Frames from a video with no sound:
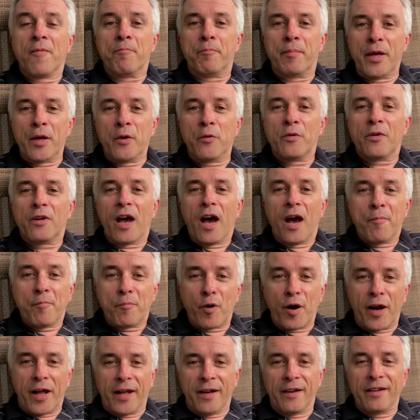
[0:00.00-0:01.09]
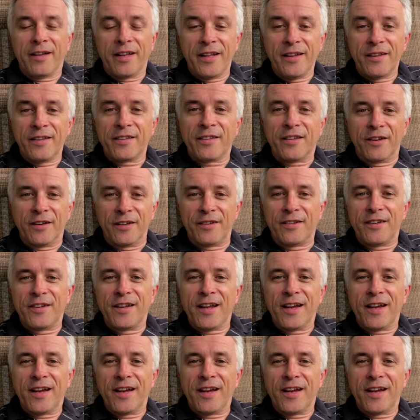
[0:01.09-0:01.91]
Build a Brand in 30